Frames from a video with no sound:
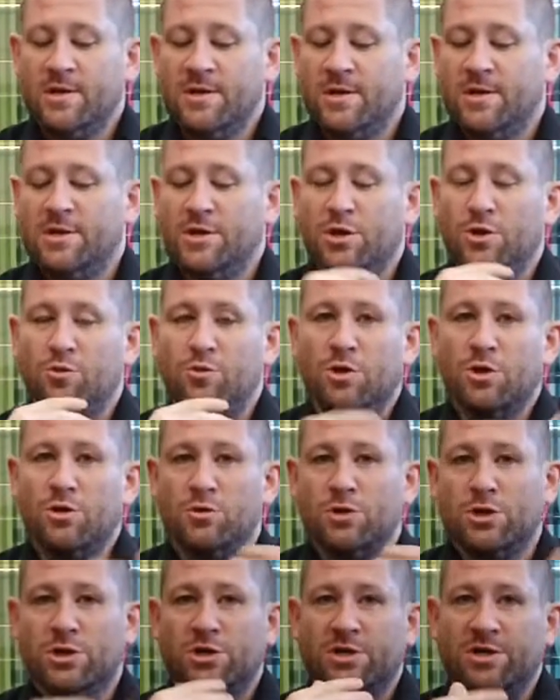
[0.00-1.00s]
and you
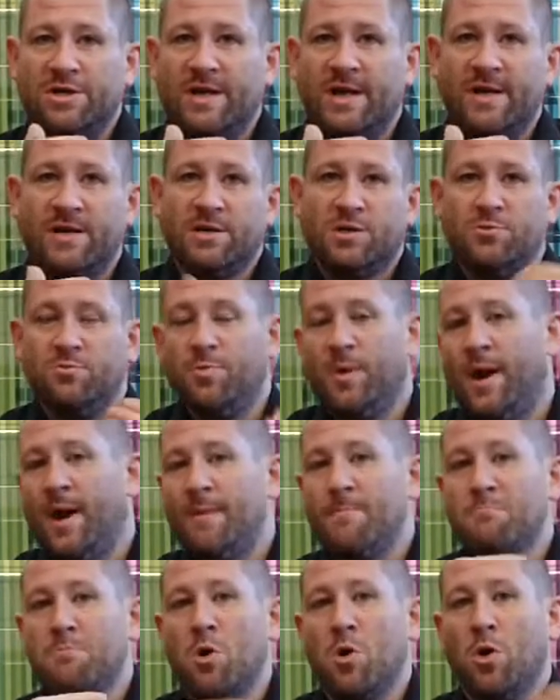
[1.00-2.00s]
use your deck to buy
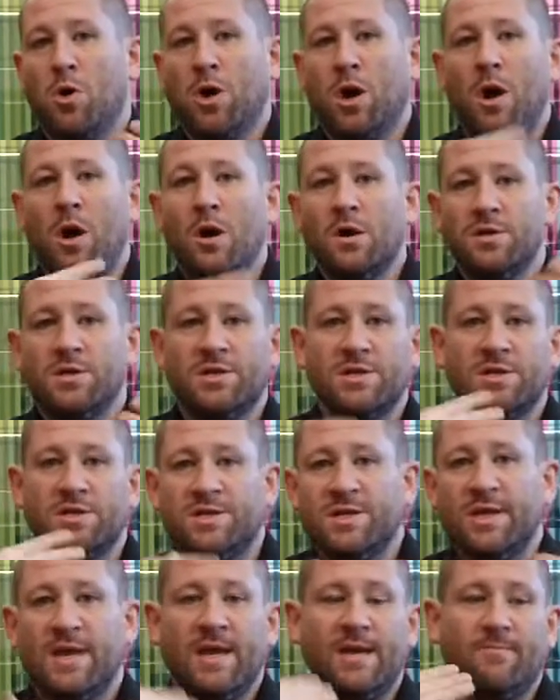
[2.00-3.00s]
more cards, and as
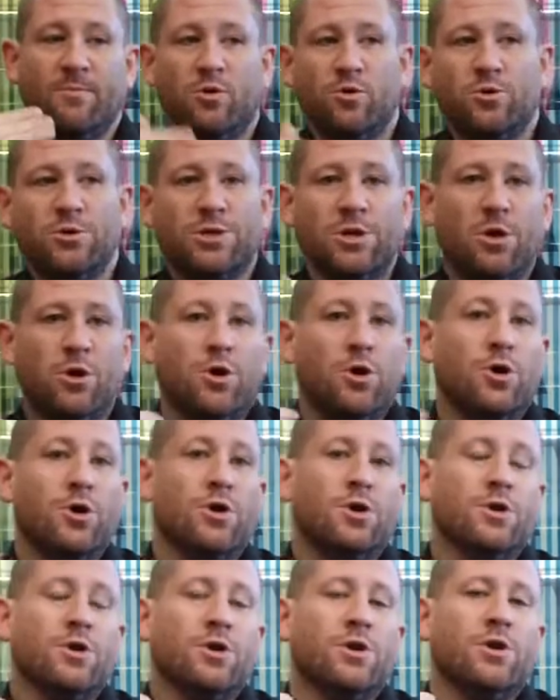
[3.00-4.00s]
the game goes
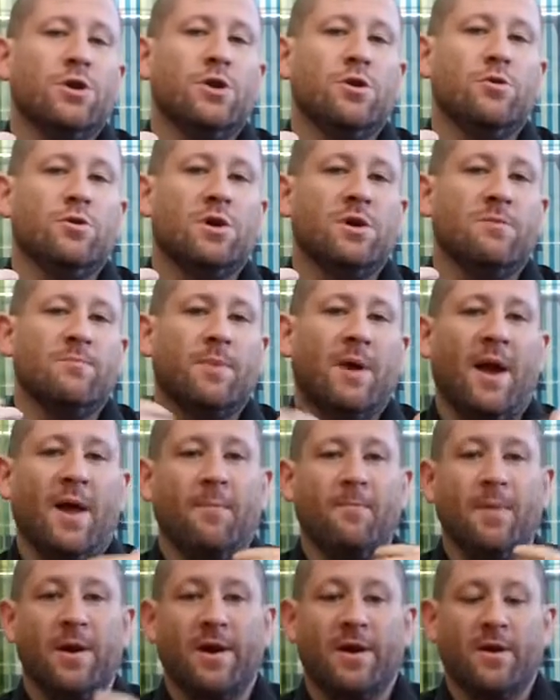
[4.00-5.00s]
on you can buy
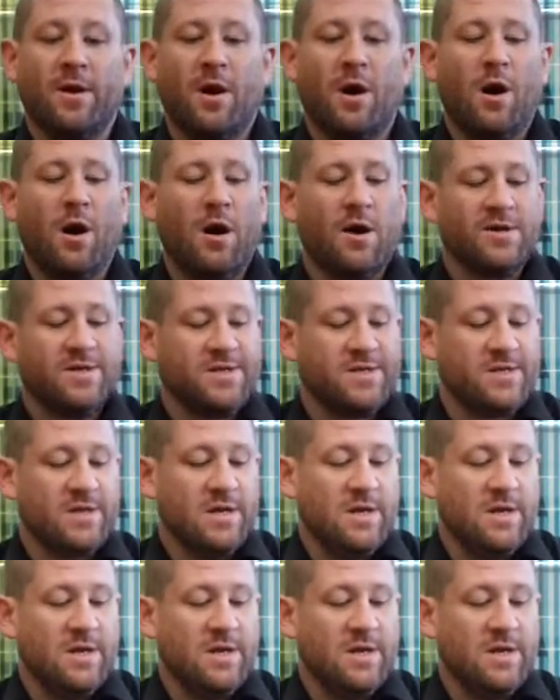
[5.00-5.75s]
better cards.